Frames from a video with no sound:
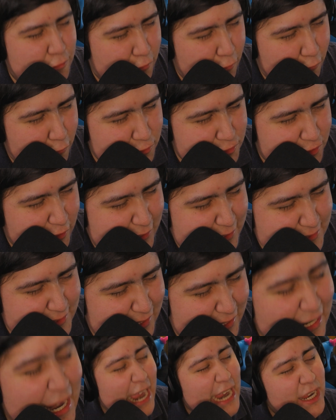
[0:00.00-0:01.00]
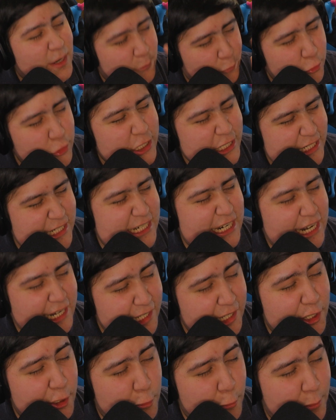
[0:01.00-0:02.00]
you, Google Translate. I
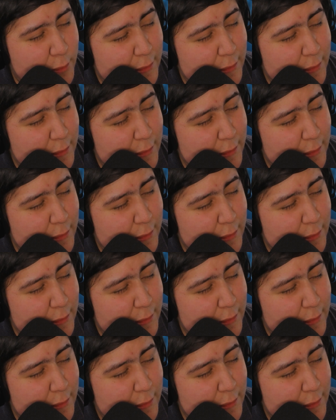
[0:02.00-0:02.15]
appreciate you.